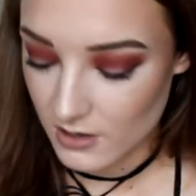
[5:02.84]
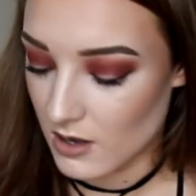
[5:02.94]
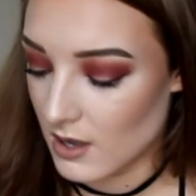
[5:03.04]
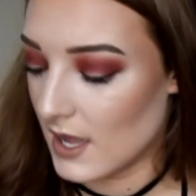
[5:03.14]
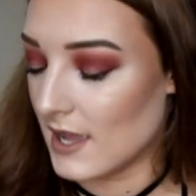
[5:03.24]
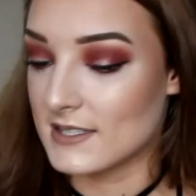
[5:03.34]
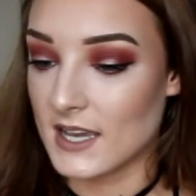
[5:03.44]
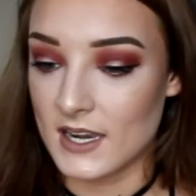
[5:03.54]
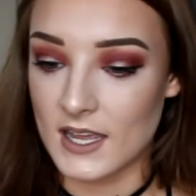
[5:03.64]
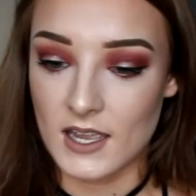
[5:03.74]
I got a
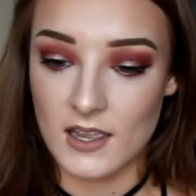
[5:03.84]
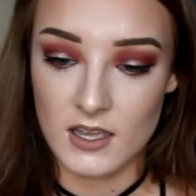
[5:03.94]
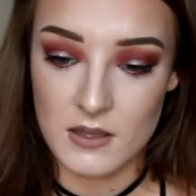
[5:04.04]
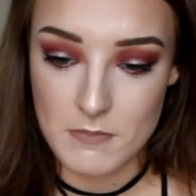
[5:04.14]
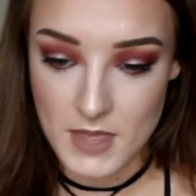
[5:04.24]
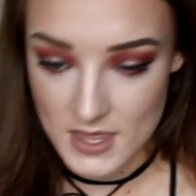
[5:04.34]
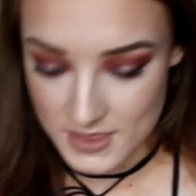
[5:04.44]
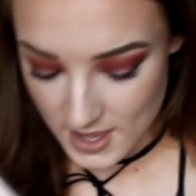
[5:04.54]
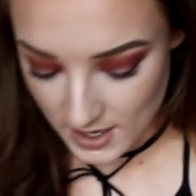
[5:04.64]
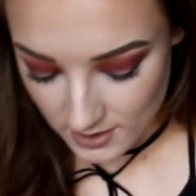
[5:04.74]
tanning mitt
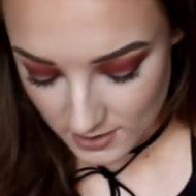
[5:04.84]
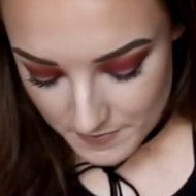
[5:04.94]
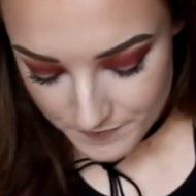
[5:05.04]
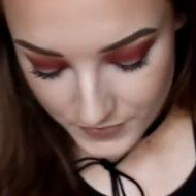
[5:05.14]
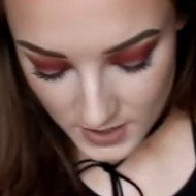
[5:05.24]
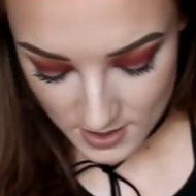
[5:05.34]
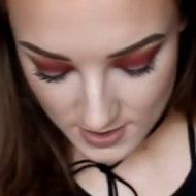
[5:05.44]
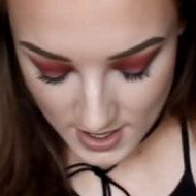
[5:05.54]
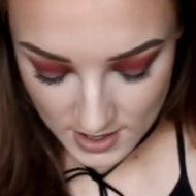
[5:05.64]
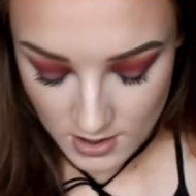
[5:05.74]
thing, and
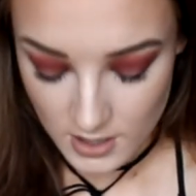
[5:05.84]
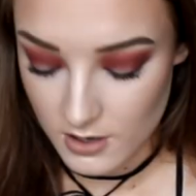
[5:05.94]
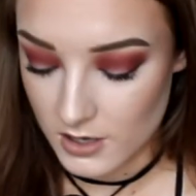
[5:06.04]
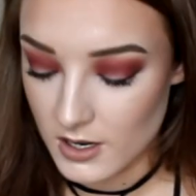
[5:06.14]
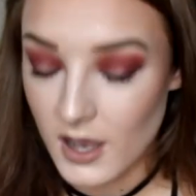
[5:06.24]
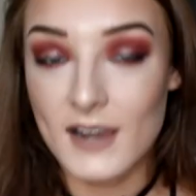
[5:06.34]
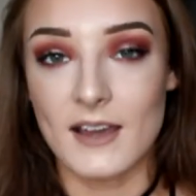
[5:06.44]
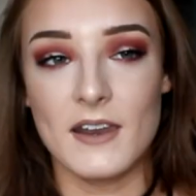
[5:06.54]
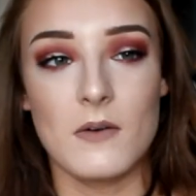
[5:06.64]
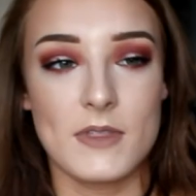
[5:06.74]
then I got an
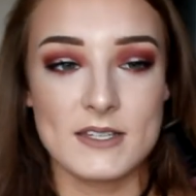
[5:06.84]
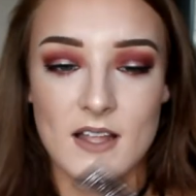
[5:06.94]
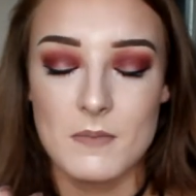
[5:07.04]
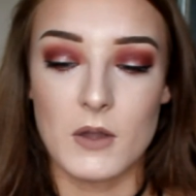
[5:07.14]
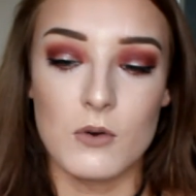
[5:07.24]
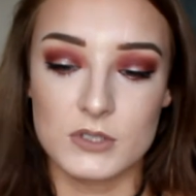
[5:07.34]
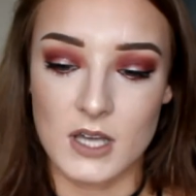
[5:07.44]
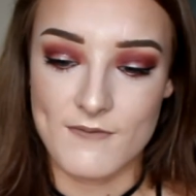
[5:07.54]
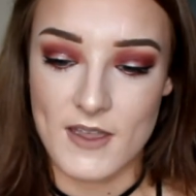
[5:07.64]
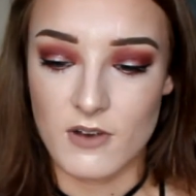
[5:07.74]
eyeliner. This is like my
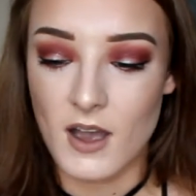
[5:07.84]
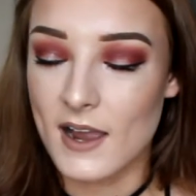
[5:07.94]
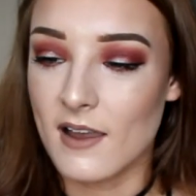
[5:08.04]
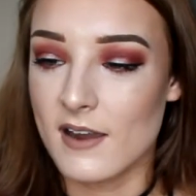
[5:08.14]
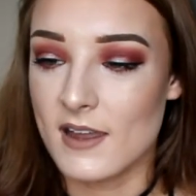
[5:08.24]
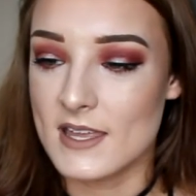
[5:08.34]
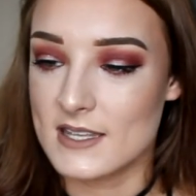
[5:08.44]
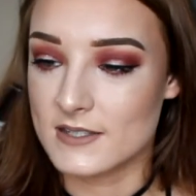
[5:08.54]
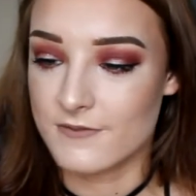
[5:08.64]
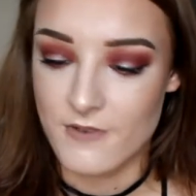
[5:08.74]
all-time favorite eyeliner.
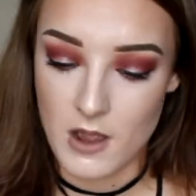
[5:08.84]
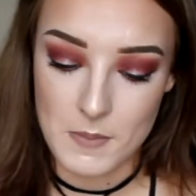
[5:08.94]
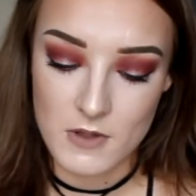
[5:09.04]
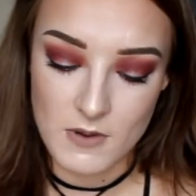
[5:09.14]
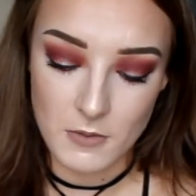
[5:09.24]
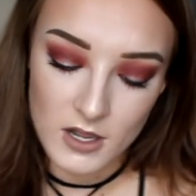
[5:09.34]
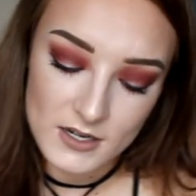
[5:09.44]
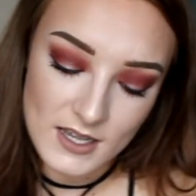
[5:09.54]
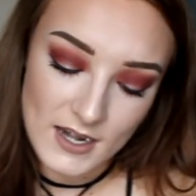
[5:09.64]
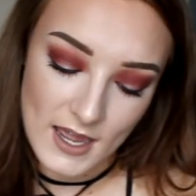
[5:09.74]
It's from Rimmel
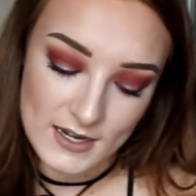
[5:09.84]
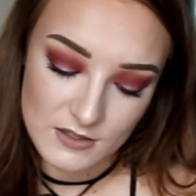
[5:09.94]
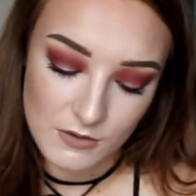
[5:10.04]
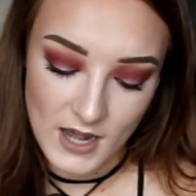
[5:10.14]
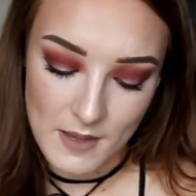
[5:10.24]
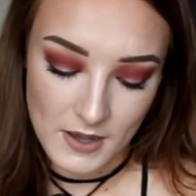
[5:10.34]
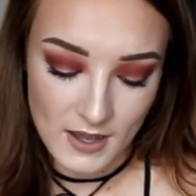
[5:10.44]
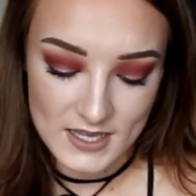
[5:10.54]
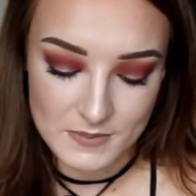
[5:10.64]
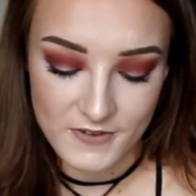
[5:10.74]
London, and it's called Glam
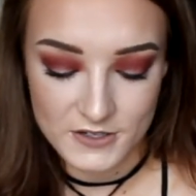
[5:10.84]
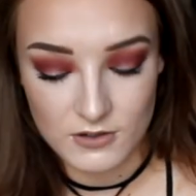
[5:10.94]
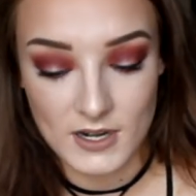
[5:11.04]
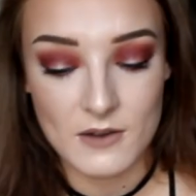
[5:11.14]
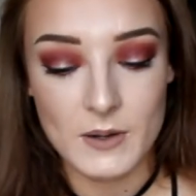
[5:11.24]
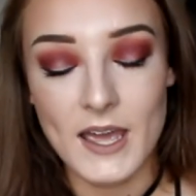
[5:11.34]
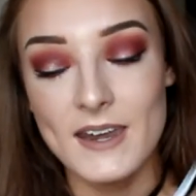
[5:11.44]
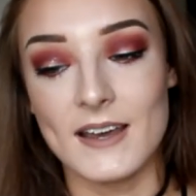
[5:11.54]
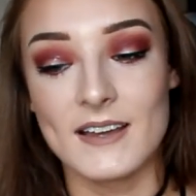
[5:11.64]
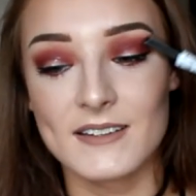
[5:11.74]
Eyes Professional Liquid
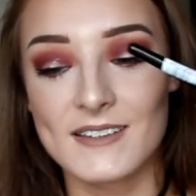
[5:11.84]
Liner.